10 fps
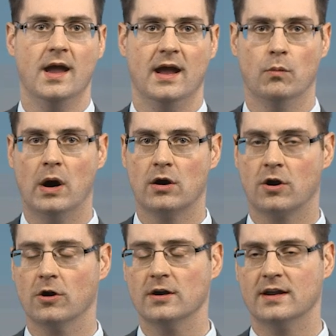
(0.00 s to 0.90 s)
And while
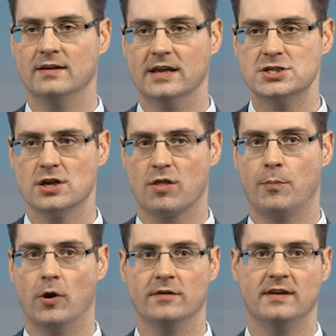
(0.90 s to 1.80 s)
current conditions
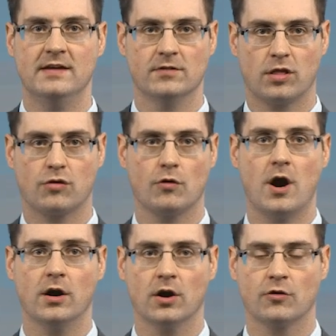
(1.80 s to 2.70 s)
point to even
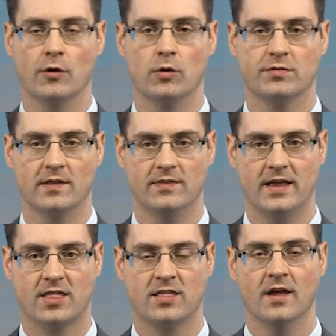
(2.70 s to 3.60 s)
stronger growth than
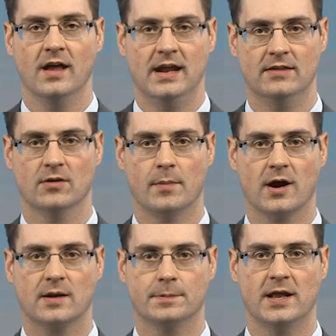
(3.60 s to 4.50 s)
this in the
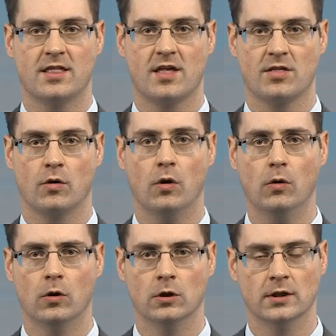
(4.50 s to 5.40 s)
marketplace as a
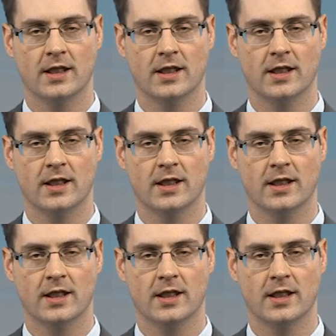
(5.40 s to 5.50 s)
whole,